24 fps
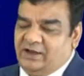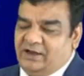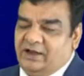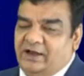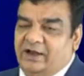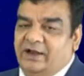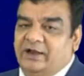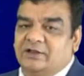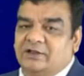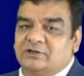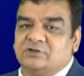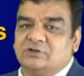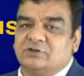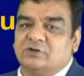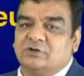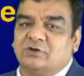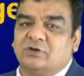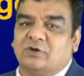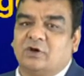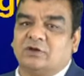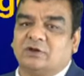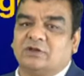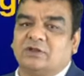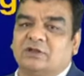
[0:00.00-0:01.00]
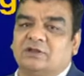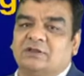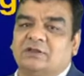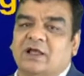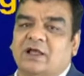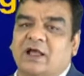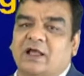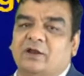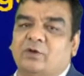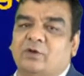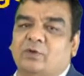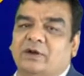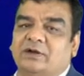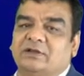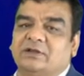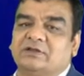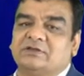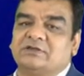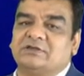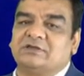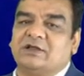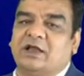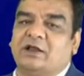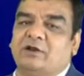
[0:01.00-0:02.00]
It is not the thyro and the
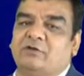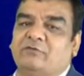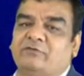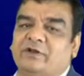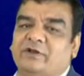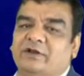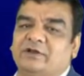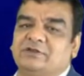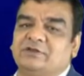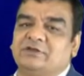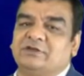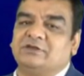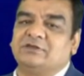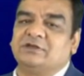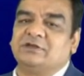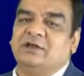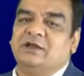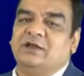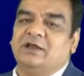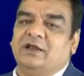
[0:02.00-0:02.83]
stylopharyngeus.